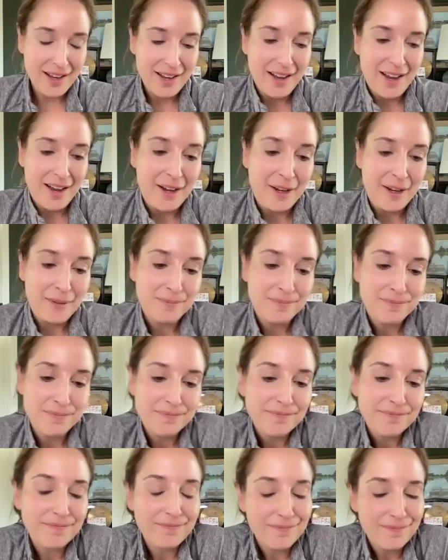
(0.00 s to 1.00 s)
Um,
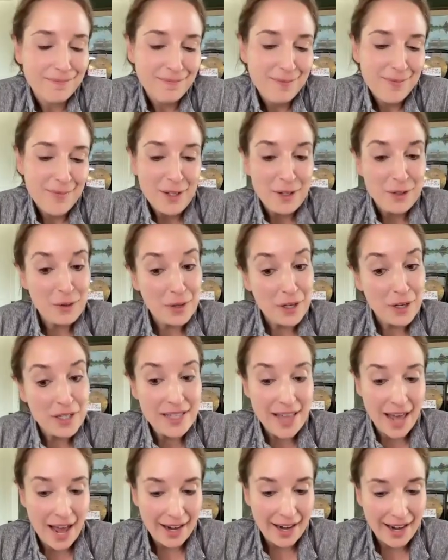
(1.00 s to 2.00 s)
so there's
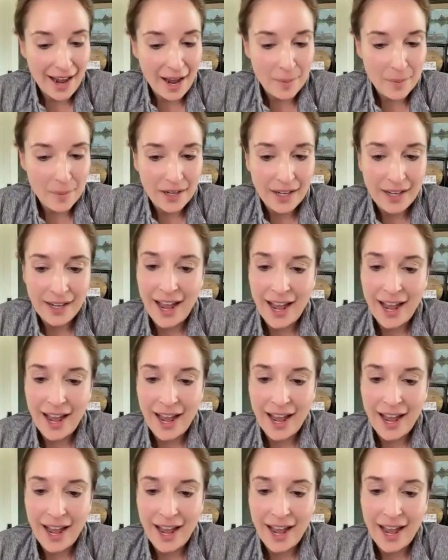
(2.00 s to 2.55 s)
that happening.